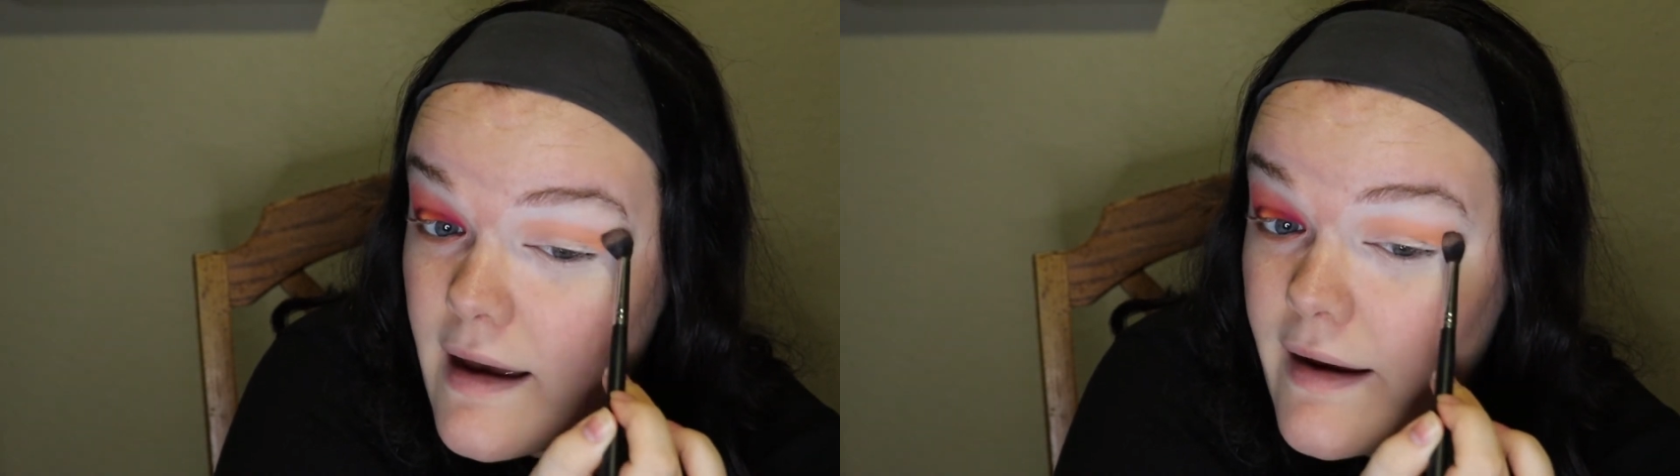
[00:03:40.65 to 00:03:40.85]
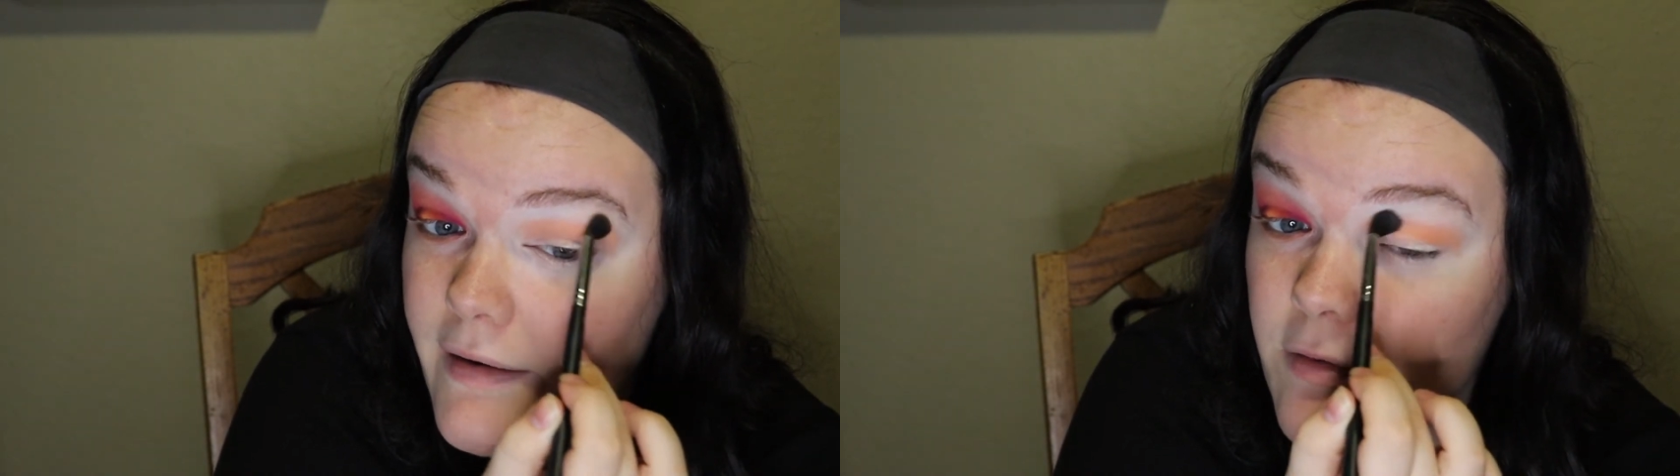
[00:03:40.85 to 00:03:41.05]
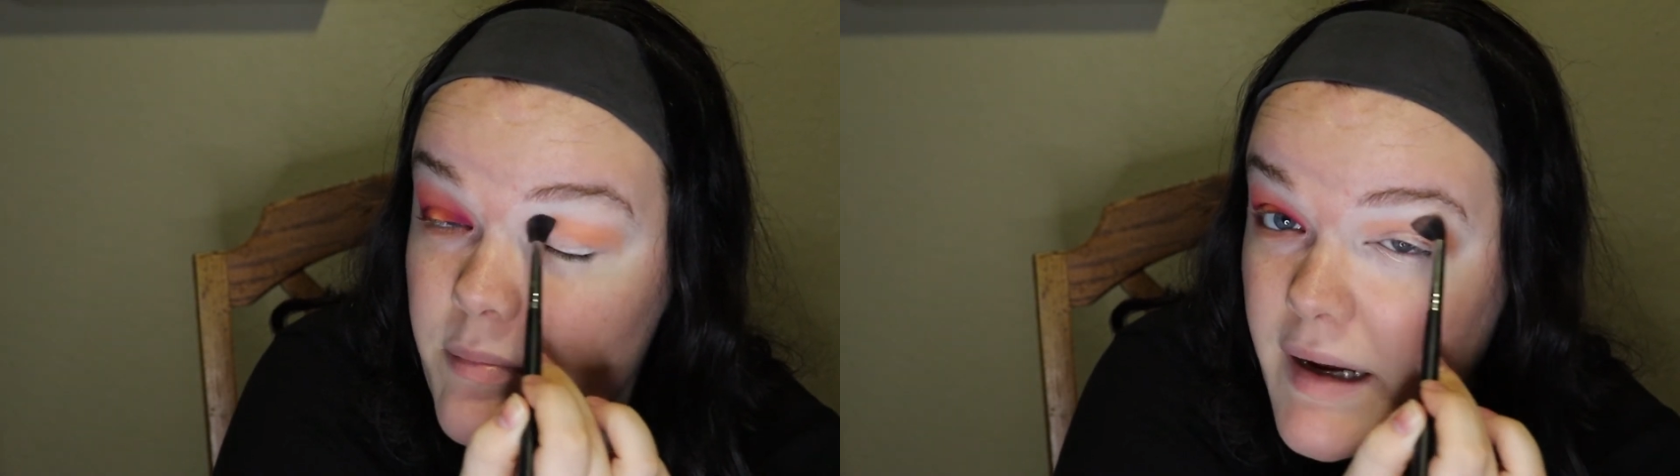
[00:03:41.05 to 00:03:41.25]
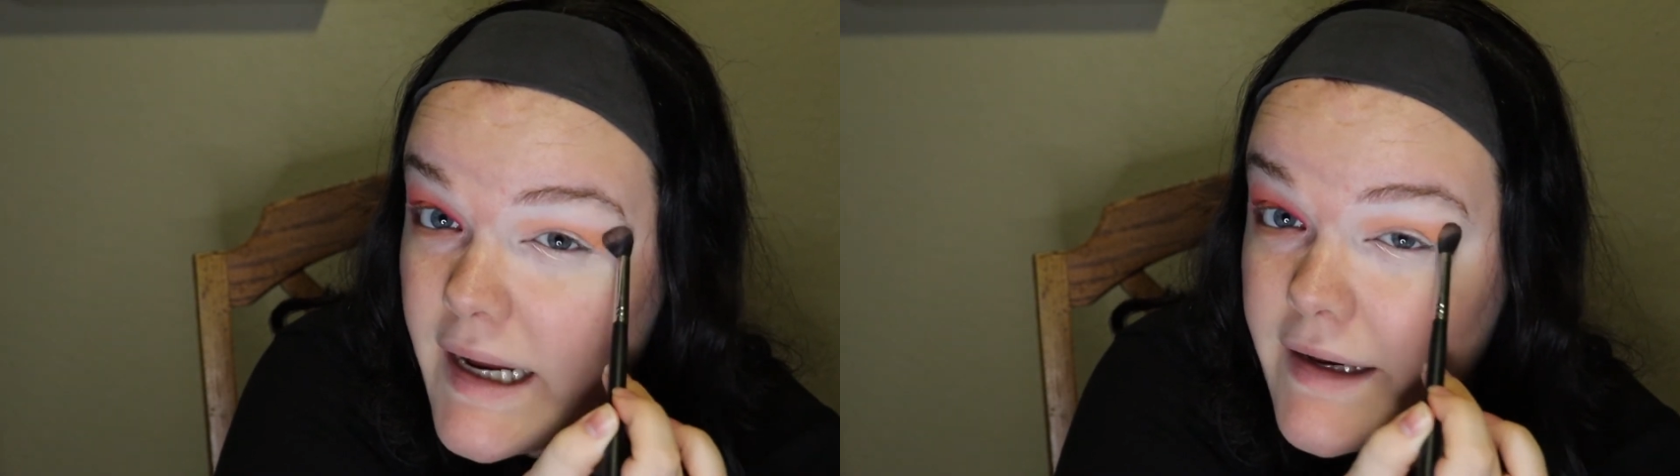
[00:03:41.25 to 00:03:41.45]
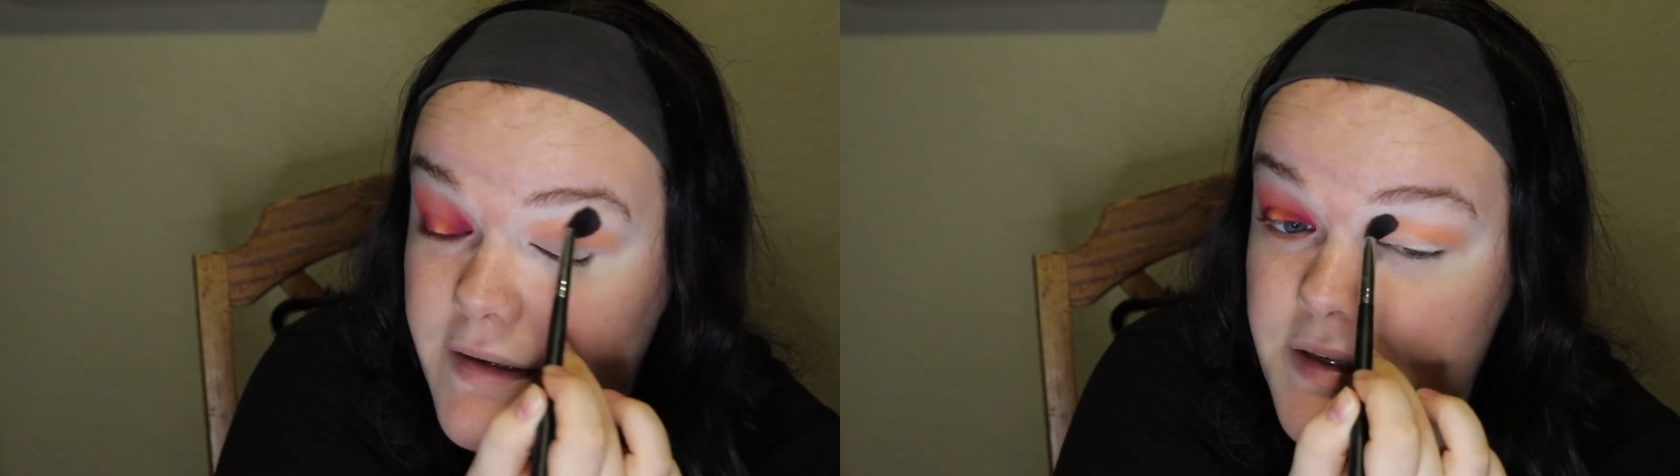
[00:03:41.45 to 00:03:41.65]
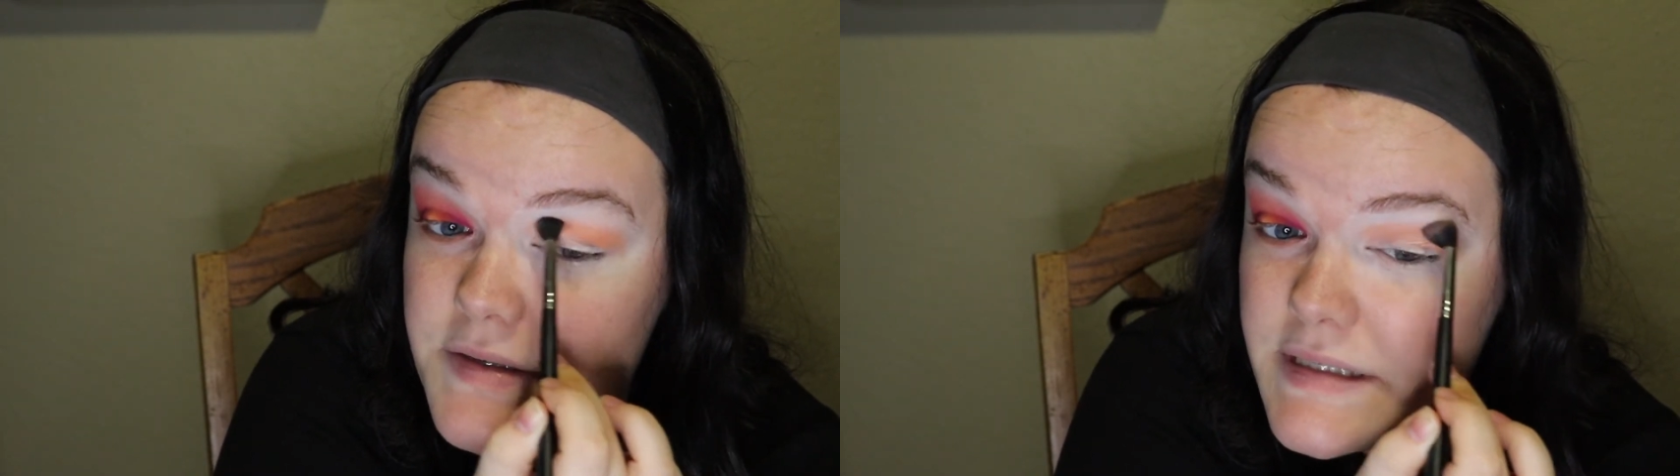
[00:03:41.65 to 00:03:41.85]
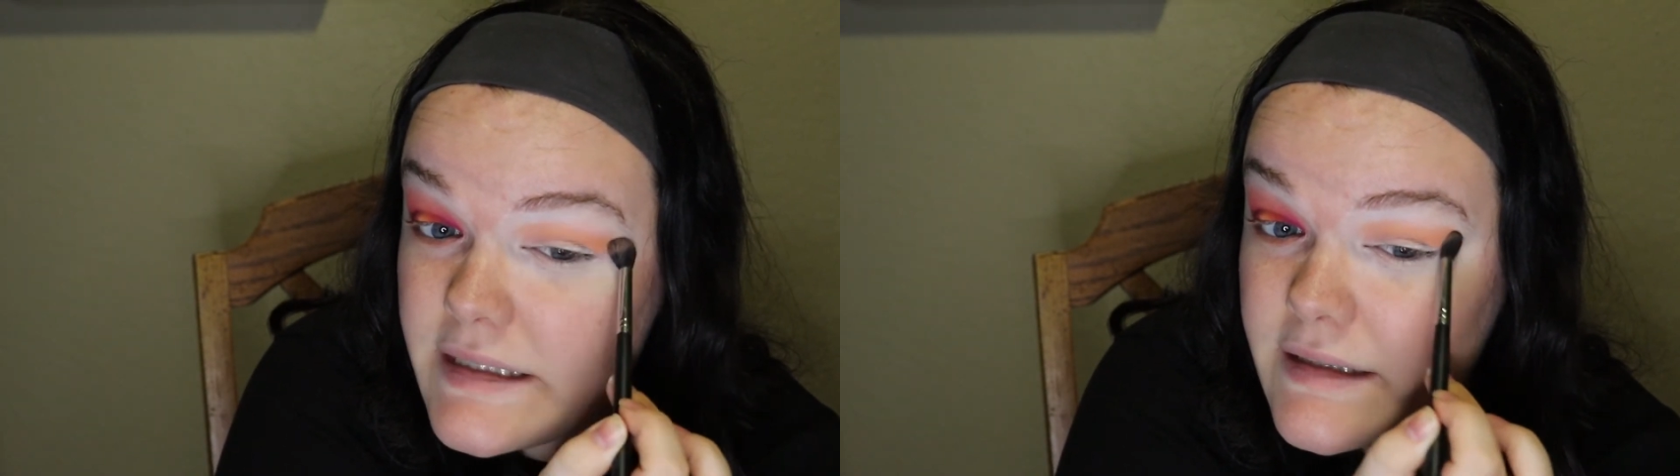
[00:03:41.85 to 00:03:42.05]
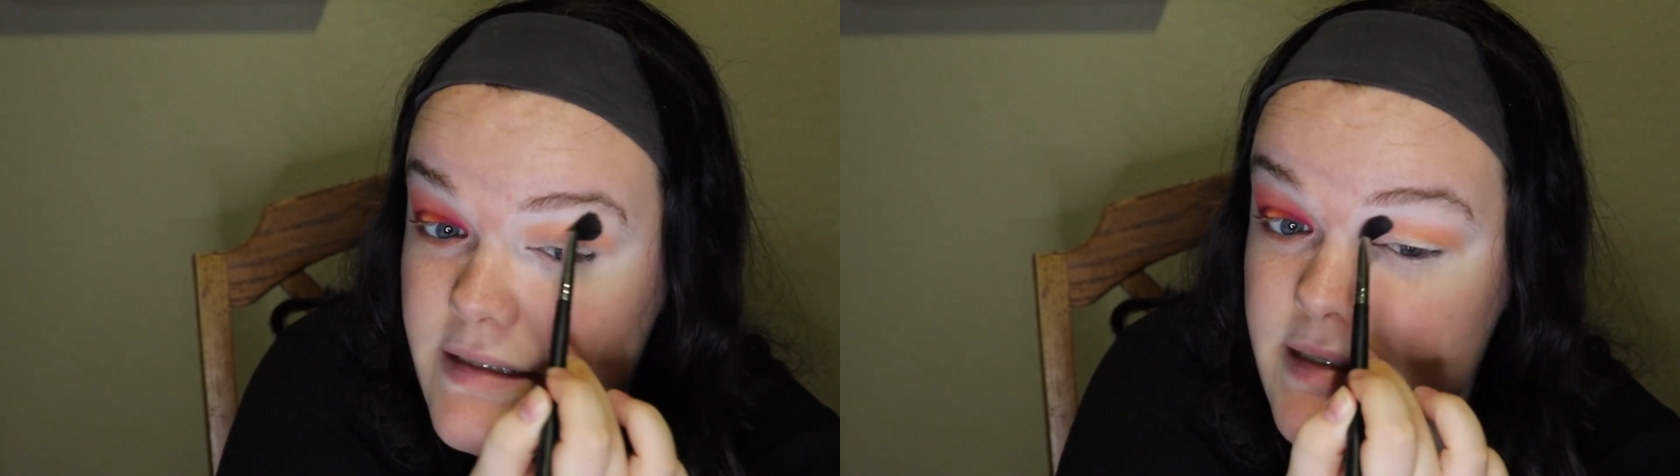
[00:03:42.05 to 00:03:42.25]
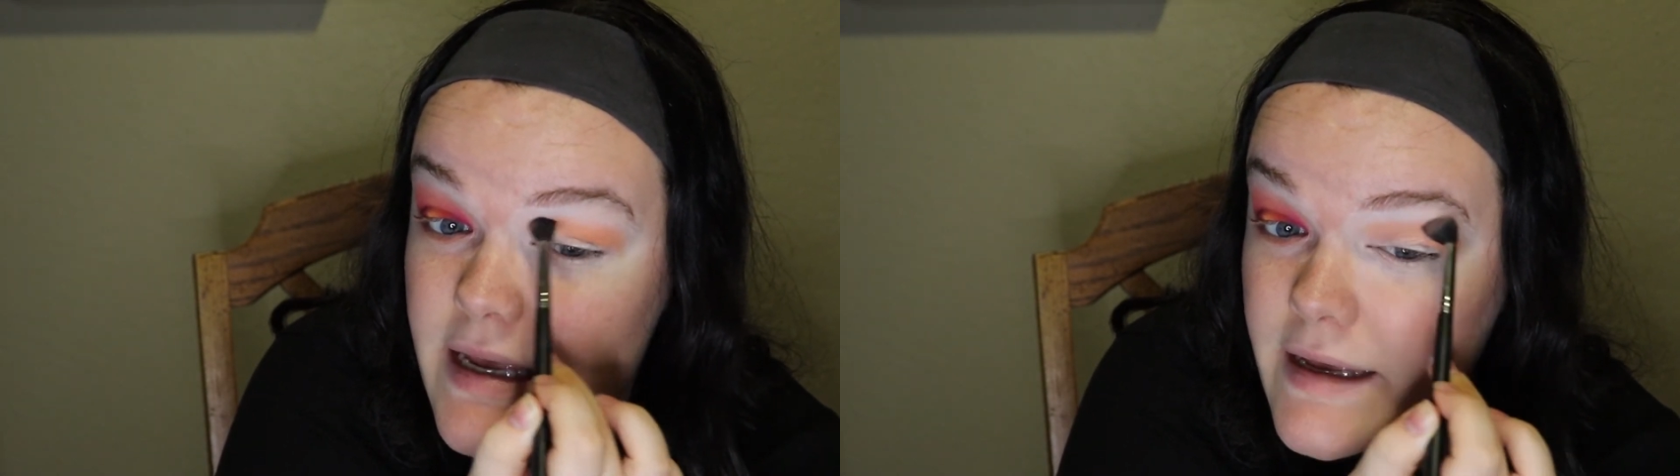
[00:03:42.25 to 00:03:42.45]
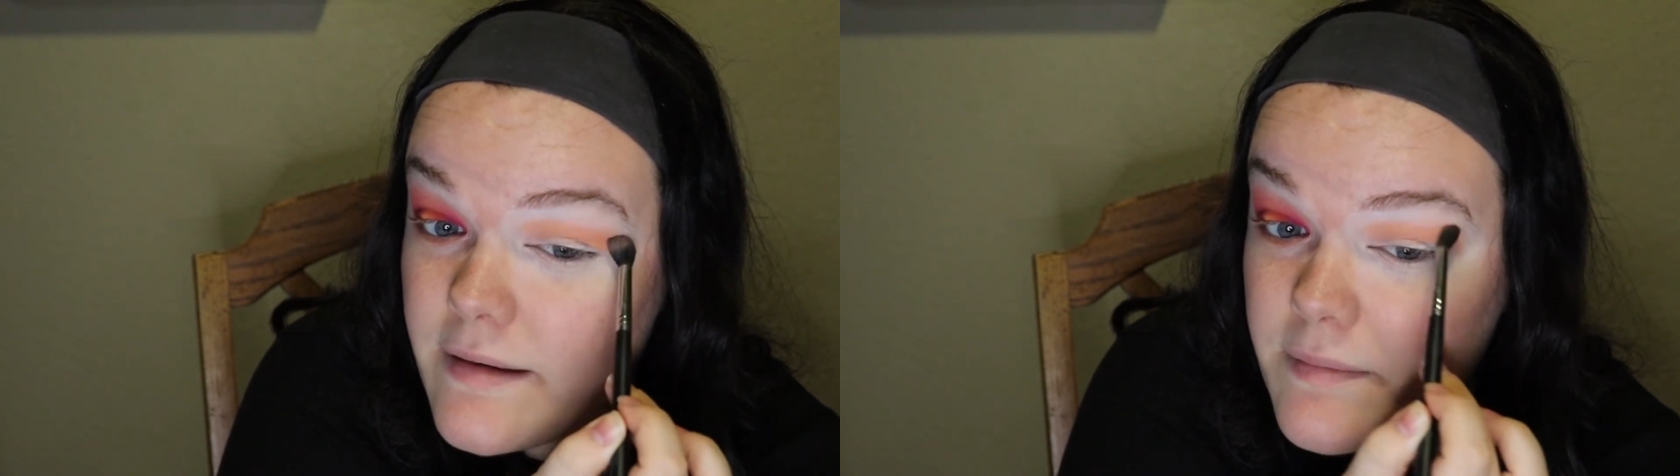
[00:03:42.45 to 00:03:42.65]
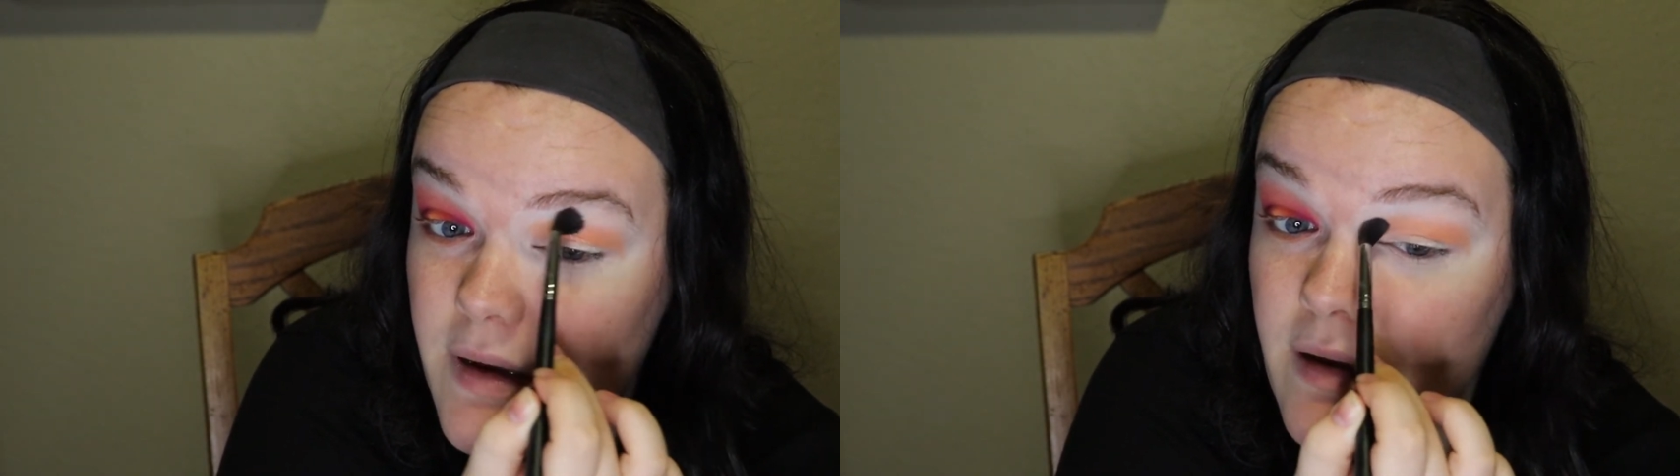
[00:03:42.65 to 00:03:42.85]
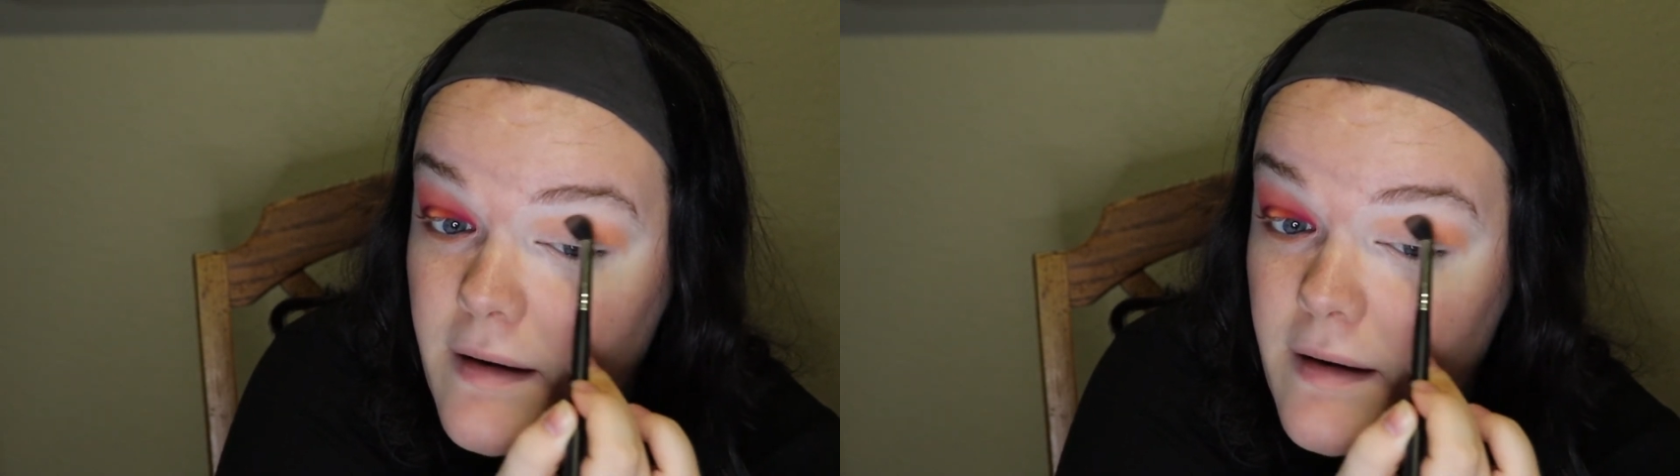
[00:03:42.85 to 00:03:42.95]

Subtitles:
I don't mind using the same